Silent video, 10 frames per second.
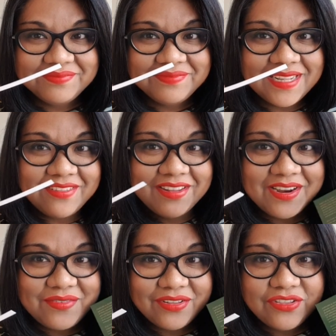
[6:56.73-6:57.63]
Now that
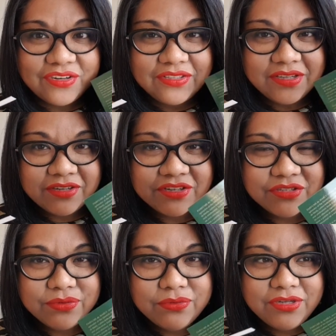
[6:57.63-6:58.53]
I read
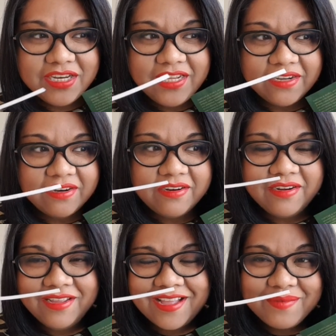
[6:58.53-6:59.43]
there's oud in
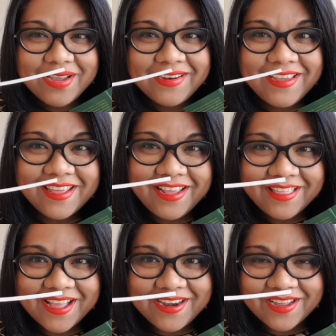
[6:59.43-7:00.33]
here, I'm kind of getting that